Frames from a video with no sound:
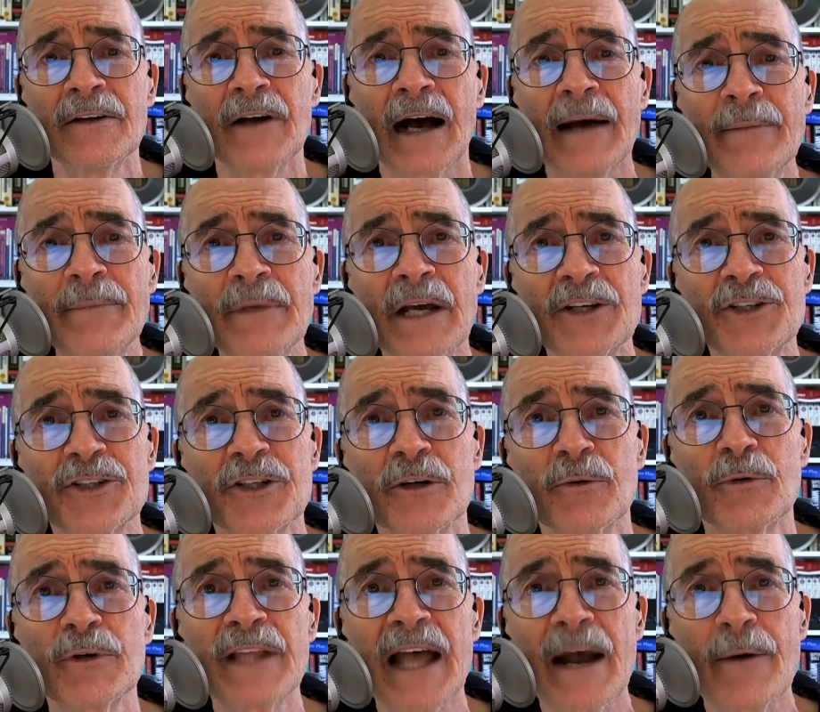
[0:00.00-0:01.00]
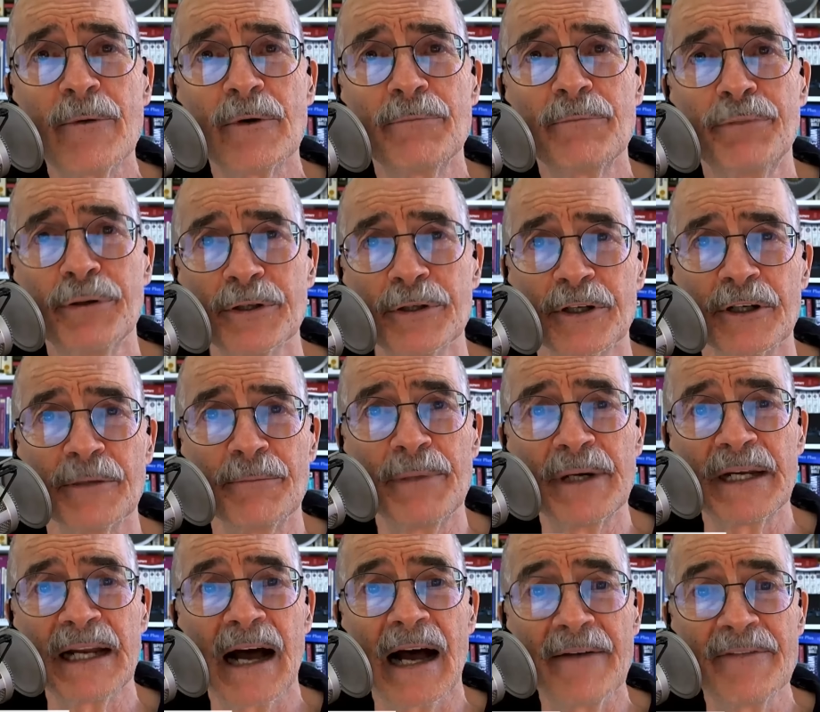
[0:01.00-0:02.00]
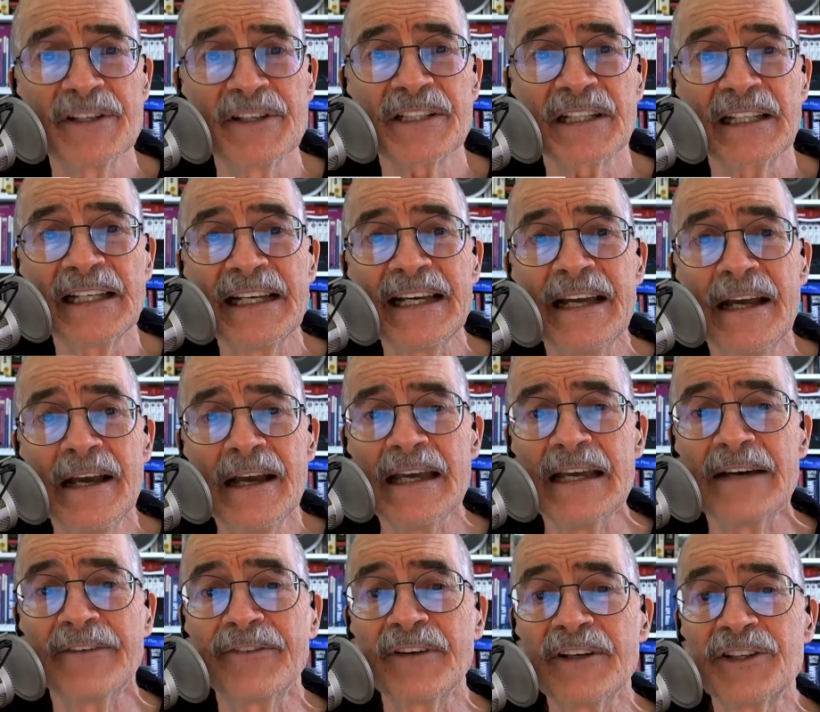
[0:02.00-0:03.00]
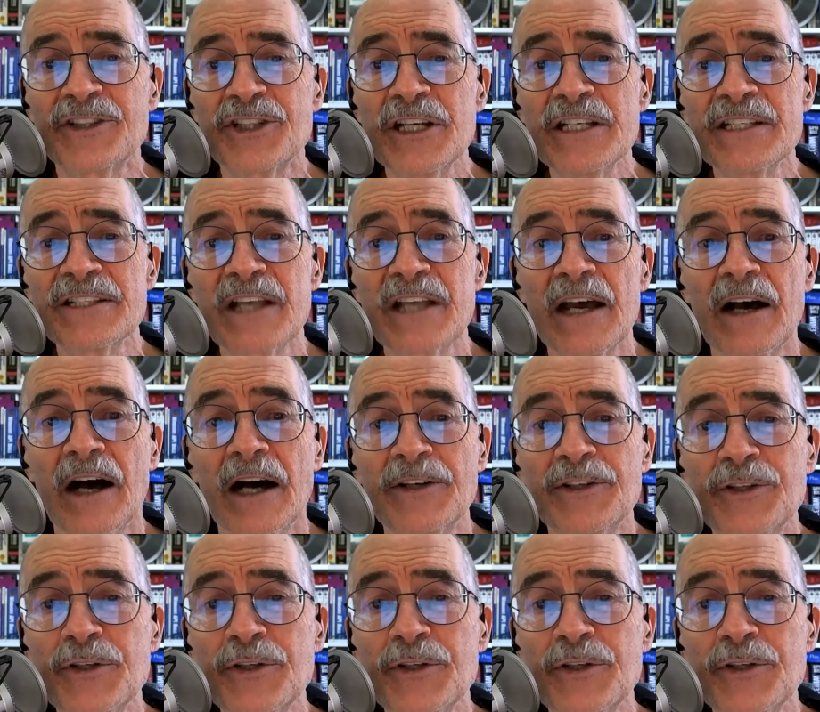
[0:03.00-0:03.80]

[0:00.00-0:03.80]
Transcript: I'm not sure where that would put her, but obviously if she's uh,